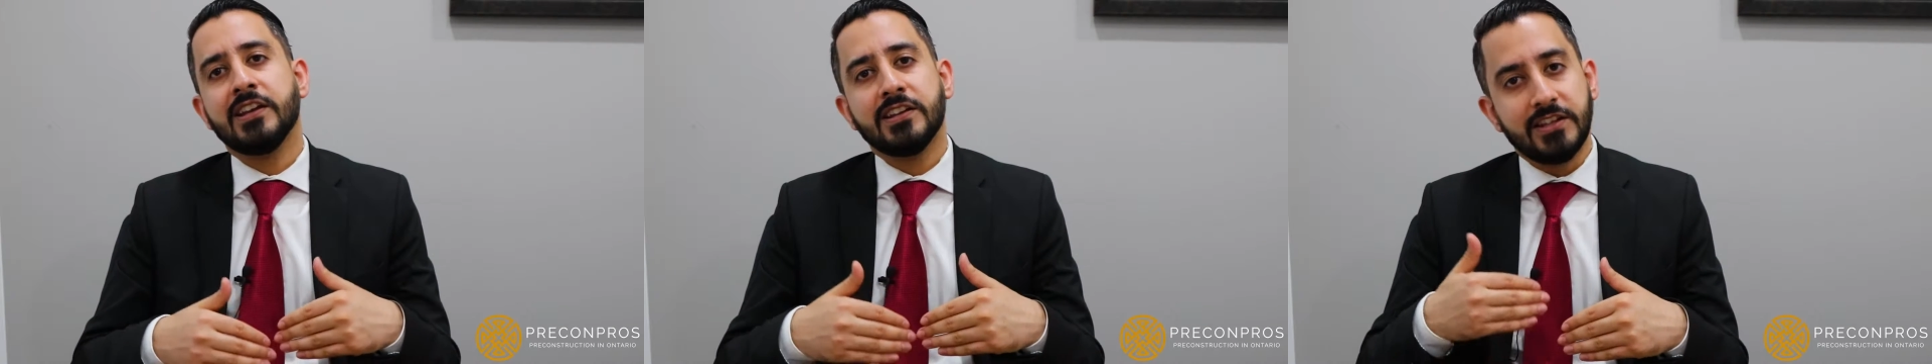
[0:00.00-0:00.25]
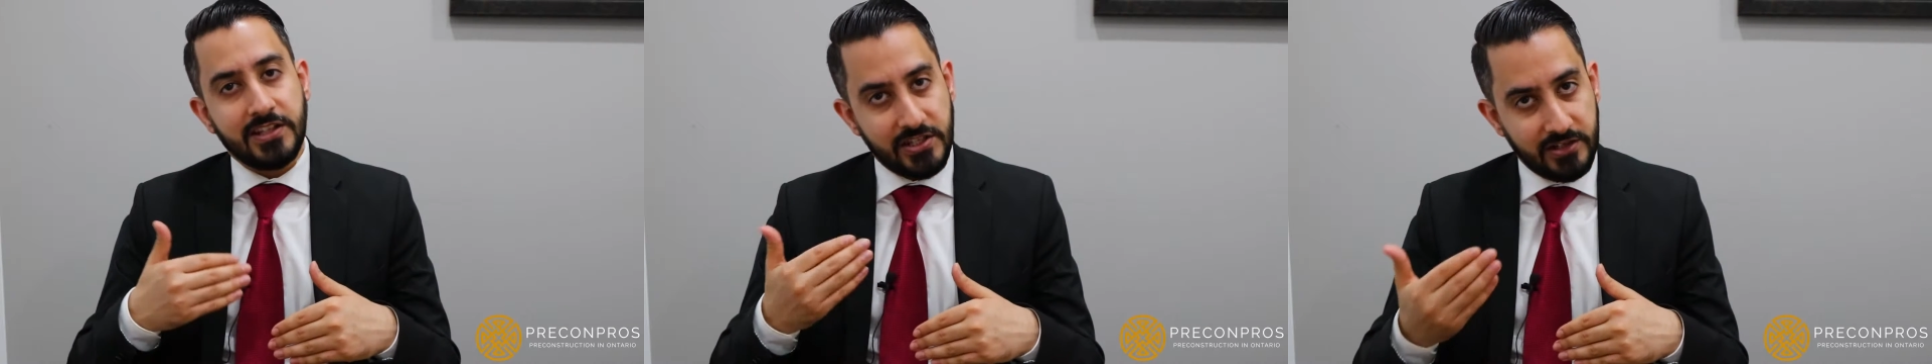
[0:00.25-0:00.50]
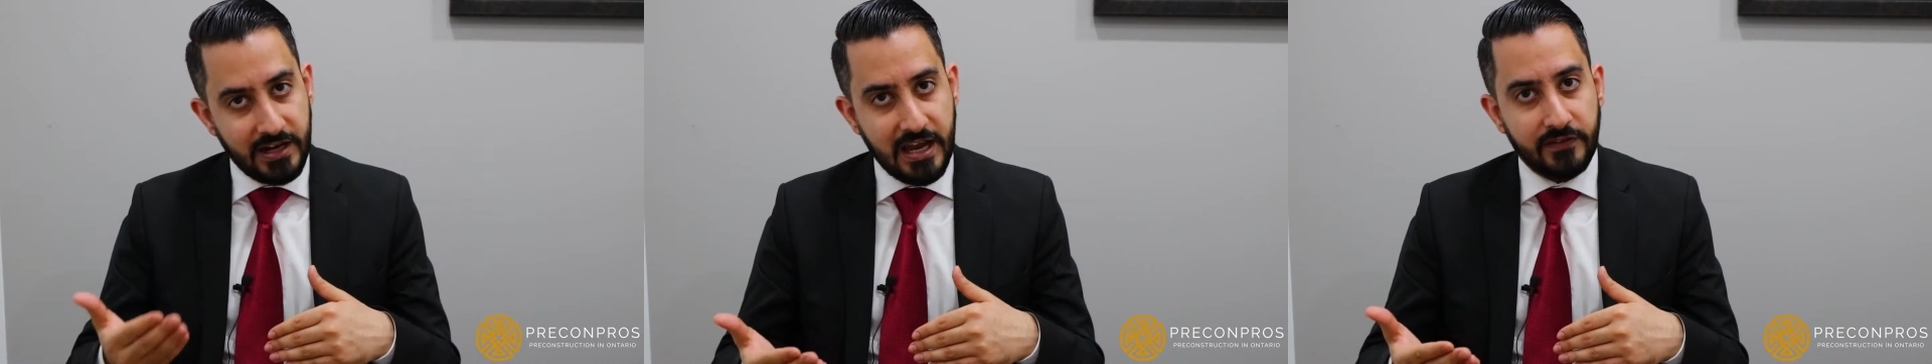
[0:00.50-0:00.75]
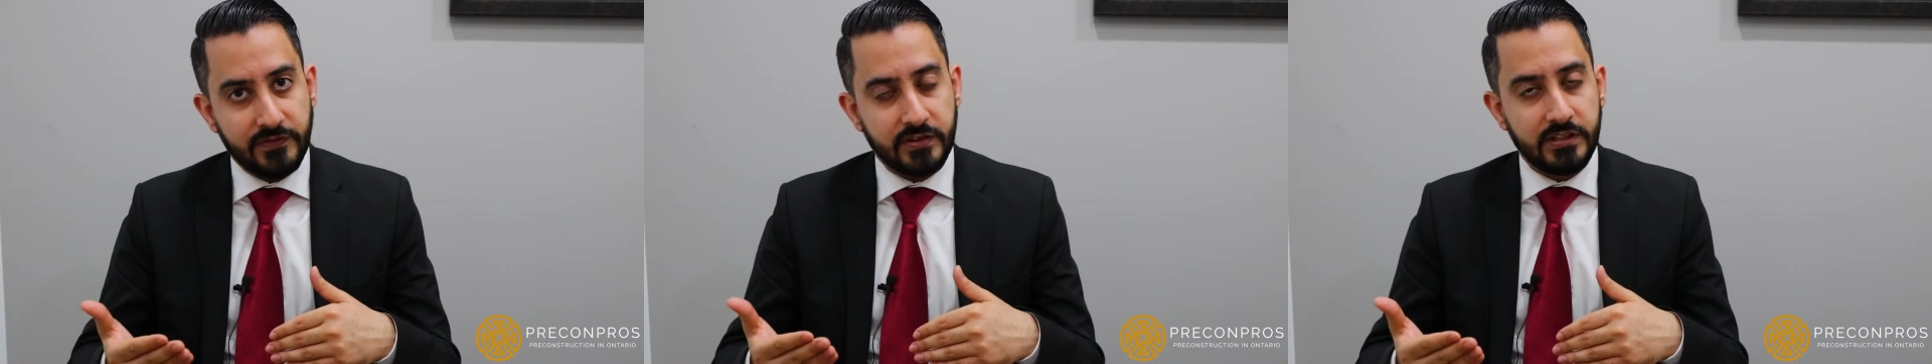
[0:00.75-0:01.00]
The year
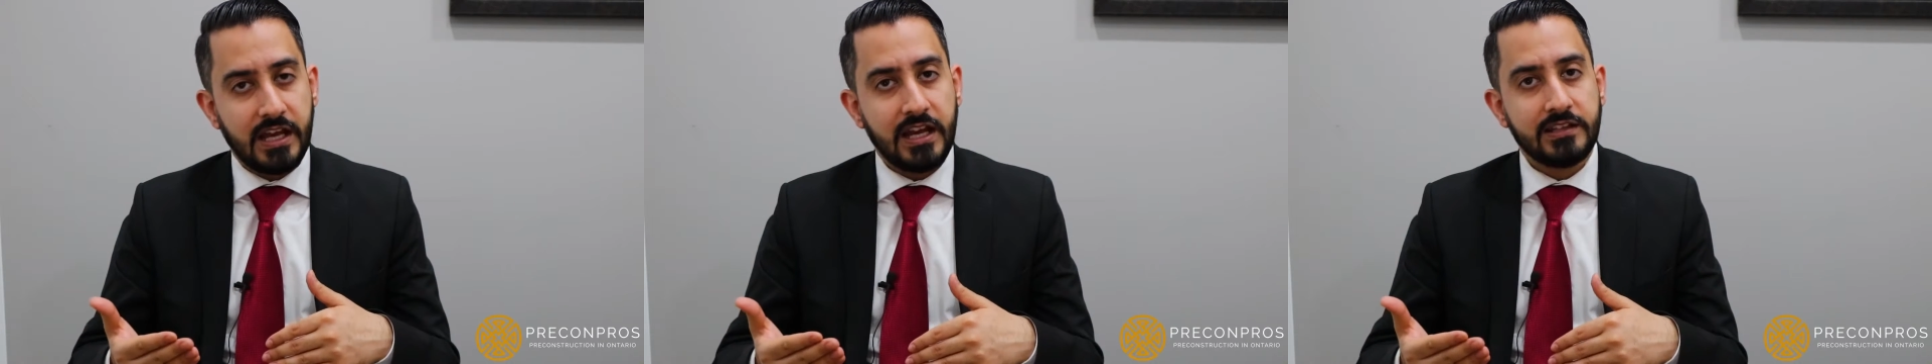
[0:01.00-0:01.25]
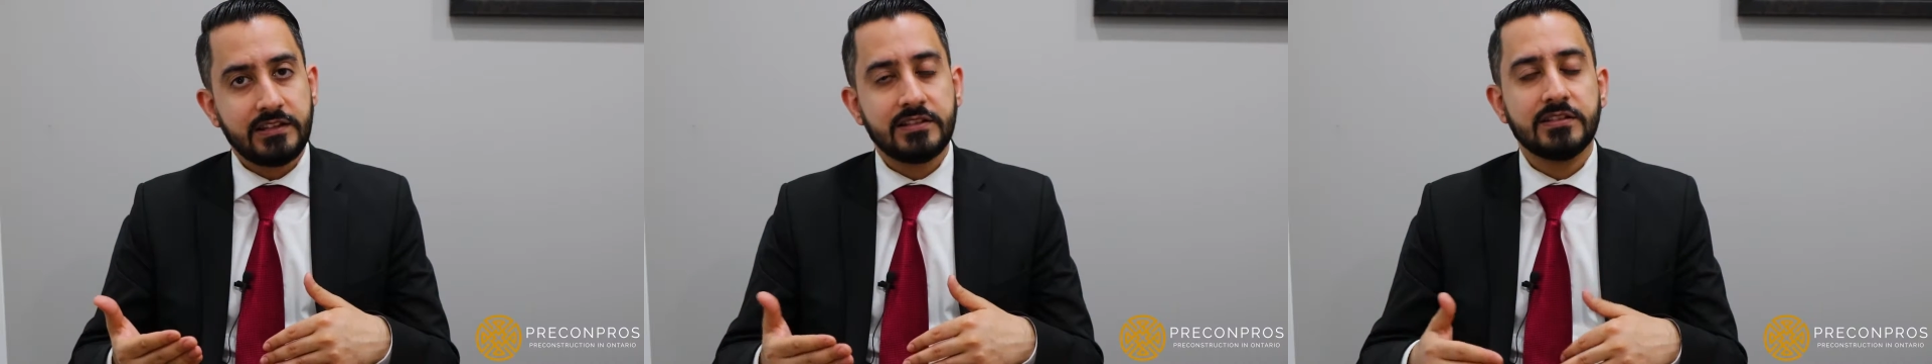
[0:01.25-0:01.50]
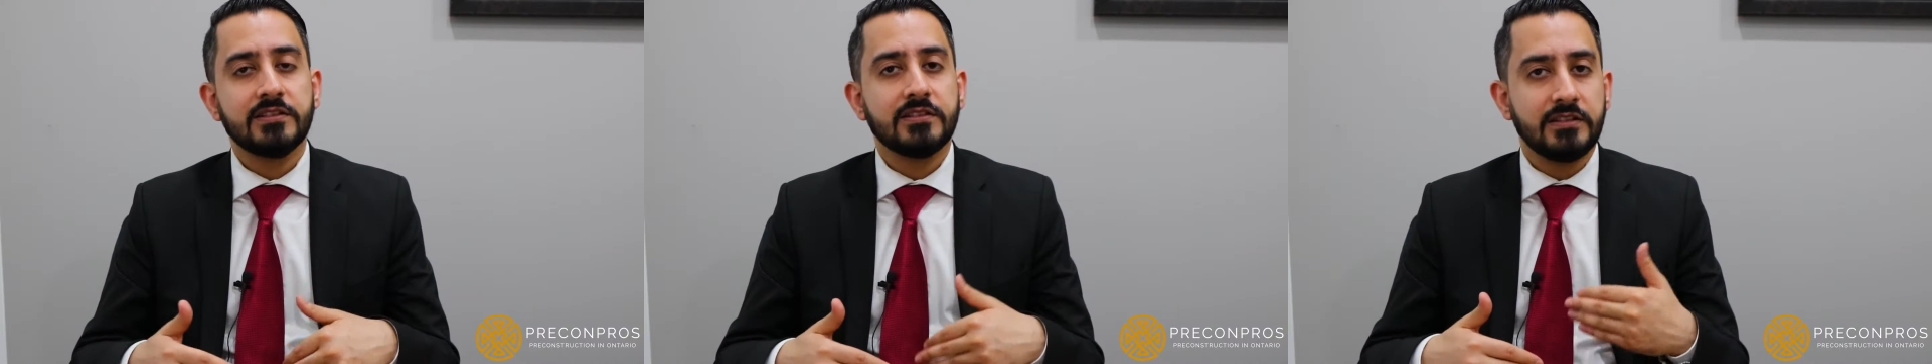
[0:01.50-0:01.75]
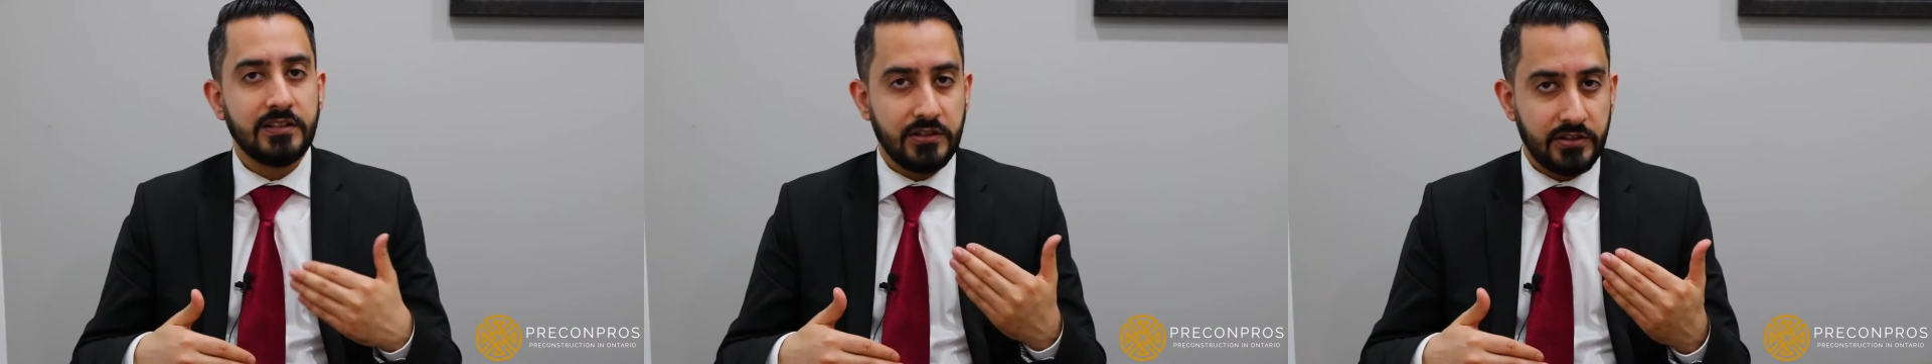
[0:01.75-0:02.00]
after that,
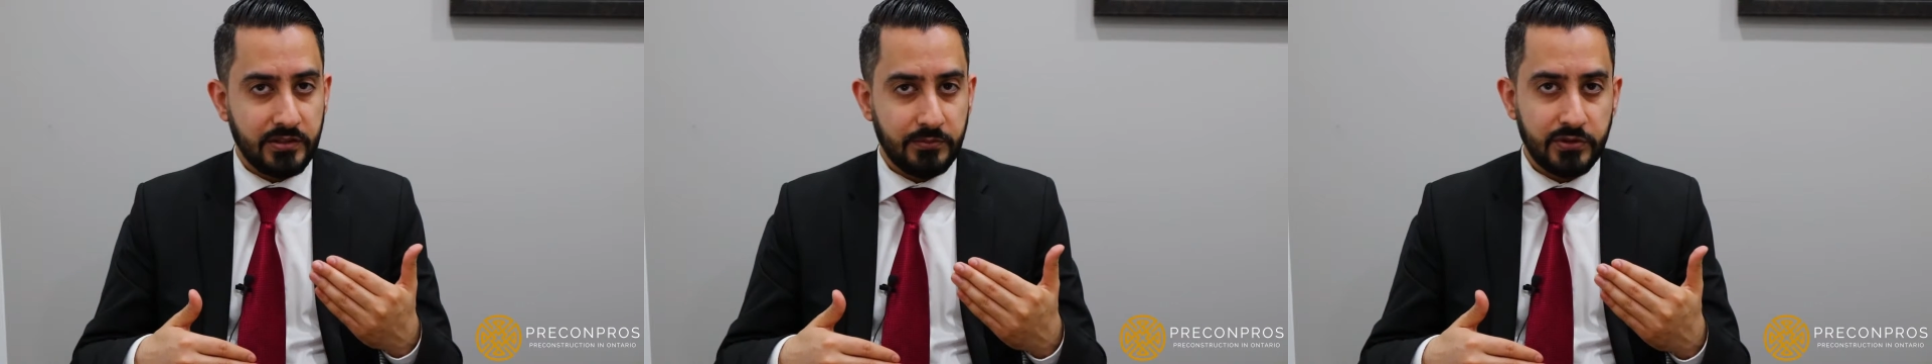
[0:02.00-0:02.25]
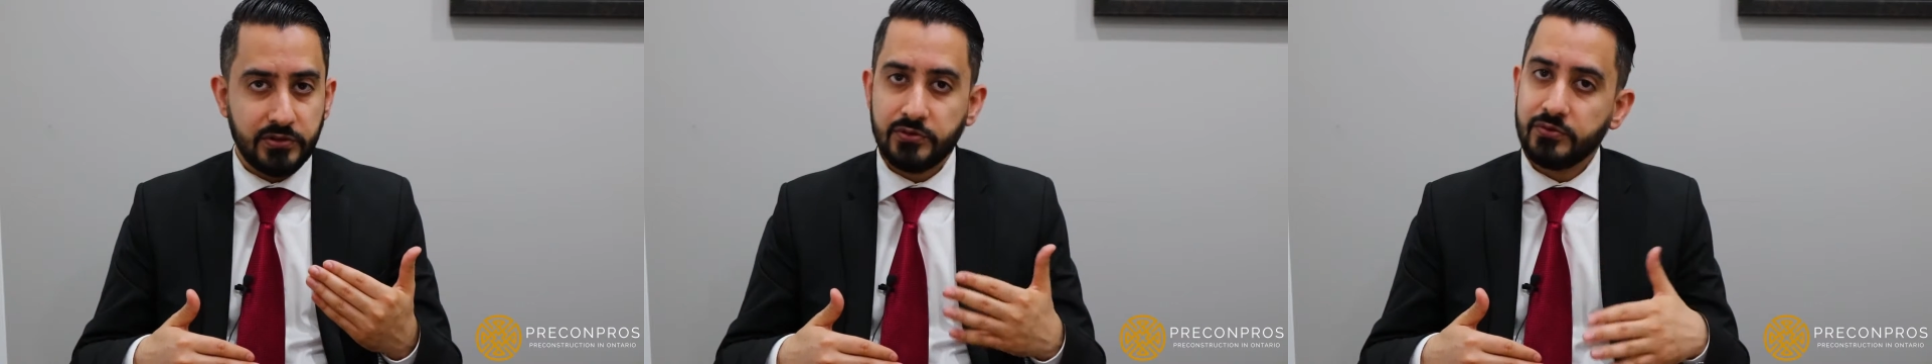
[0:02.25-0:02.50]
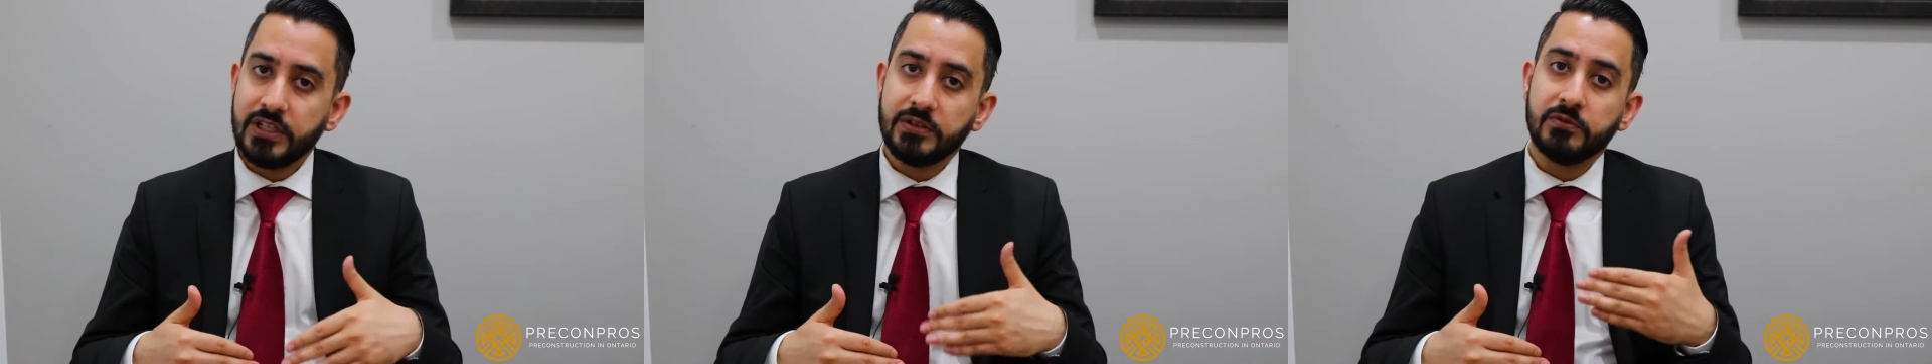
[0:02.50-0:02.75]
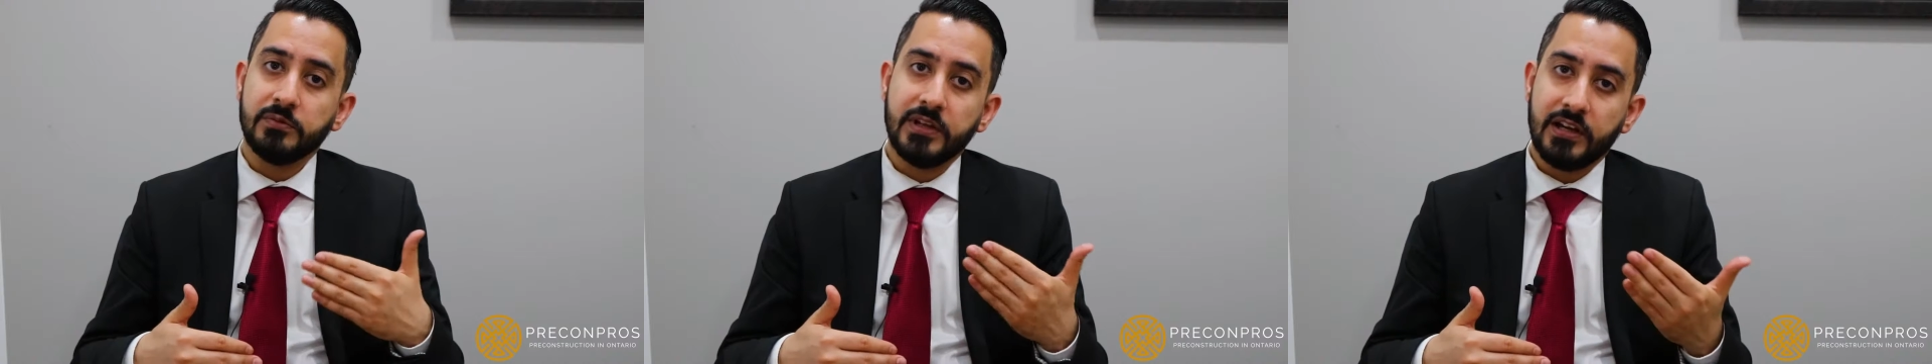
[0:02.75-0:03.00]
year number 2,
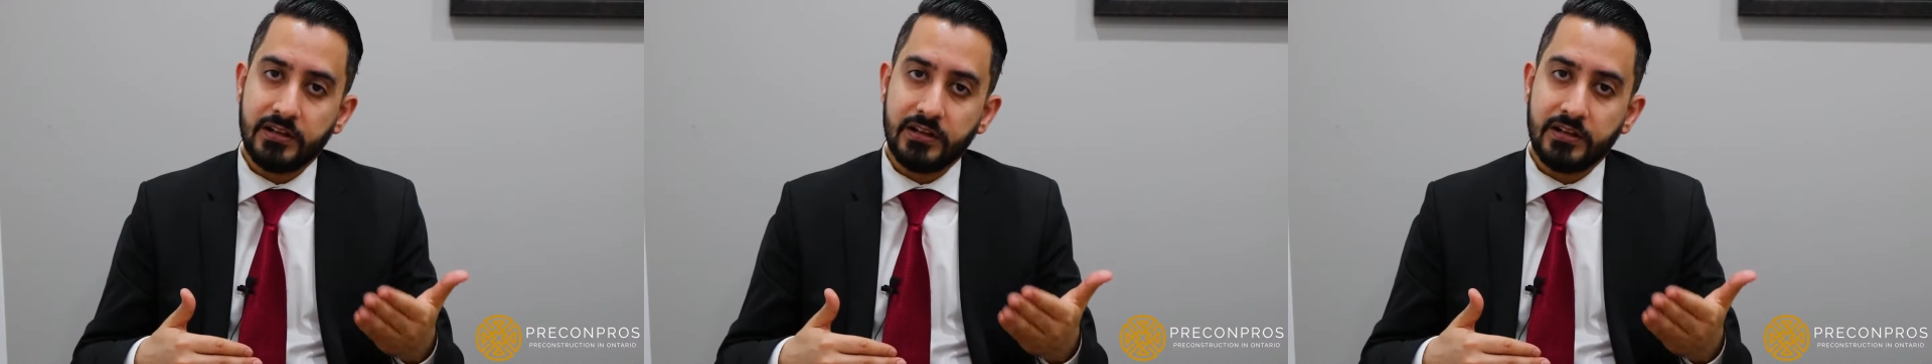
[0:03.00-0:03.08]
it will be